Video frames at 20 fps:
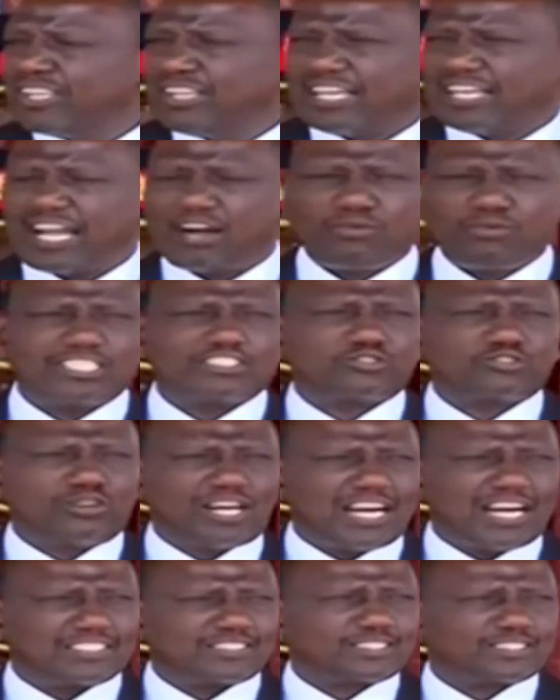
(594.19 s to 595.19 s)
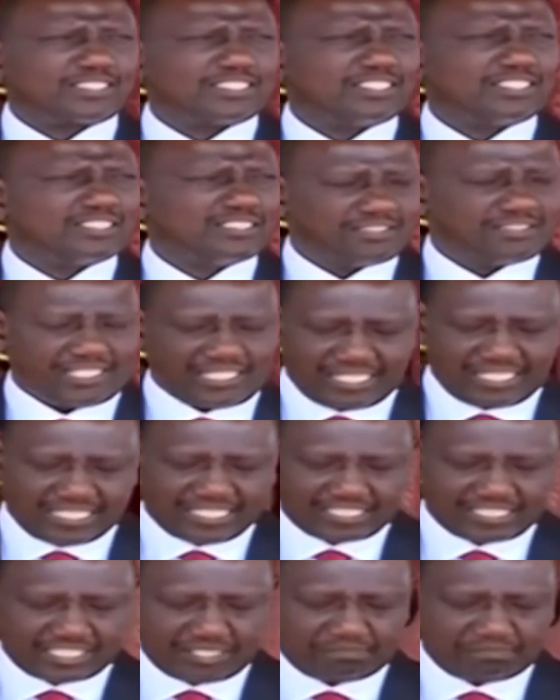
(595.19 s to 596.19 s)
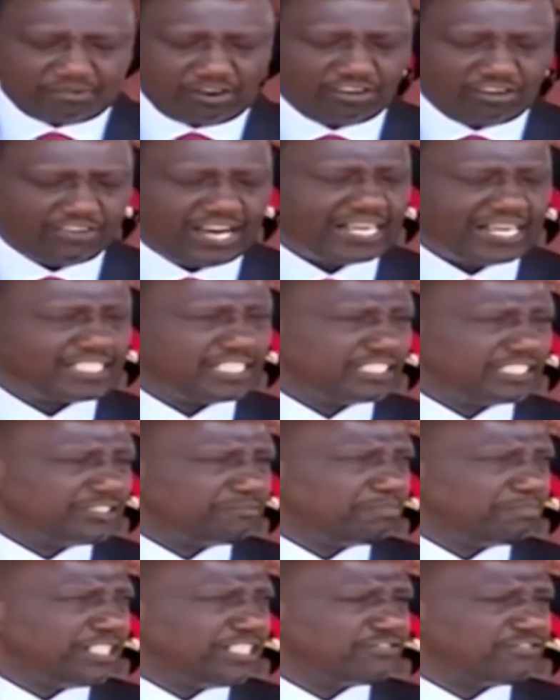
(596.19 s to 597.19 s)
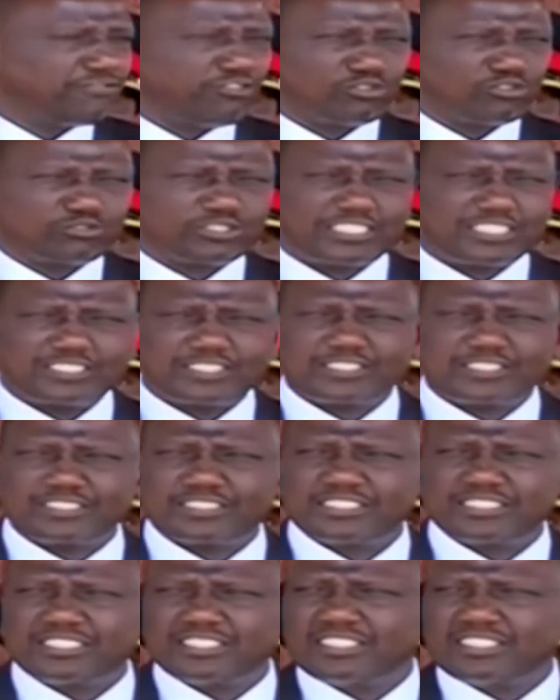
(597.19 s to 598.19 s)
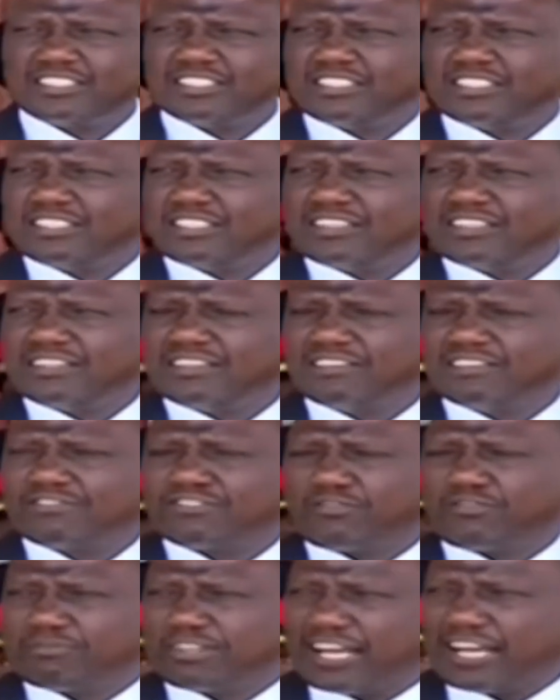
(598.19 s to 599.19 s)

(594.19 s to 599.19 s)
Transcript: And I want to ask the leadership of our disciplined forces from the